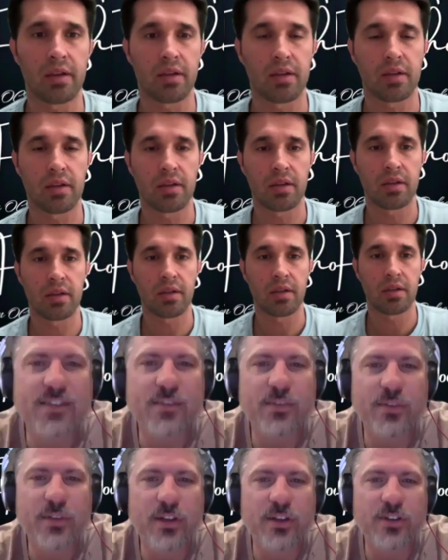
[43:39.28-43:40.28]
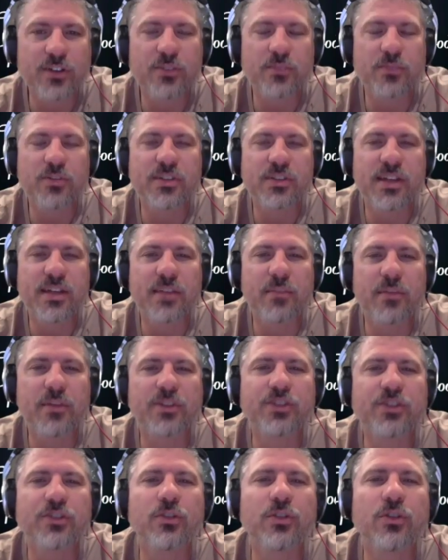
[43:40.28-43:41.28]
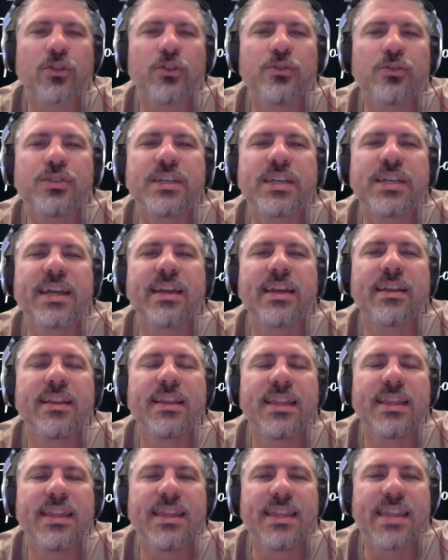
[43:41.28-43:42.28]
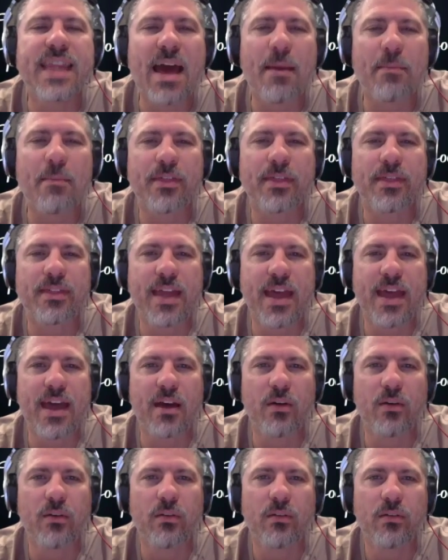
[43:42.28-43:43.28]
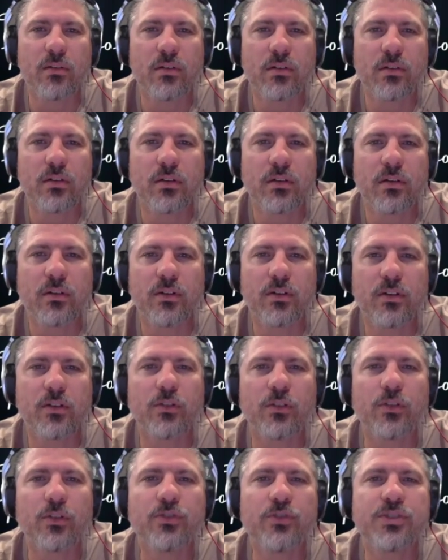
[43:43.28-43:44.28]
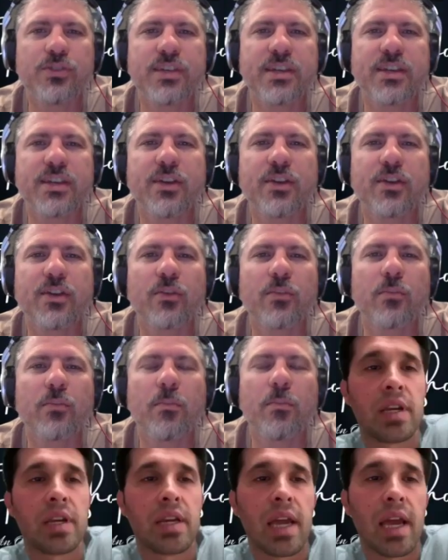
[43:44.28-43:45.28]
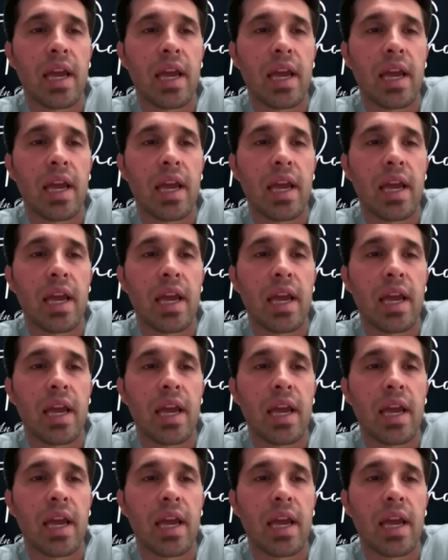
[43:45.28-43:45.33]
Yes, 100%. But you're losing depth now. You're losing your bench.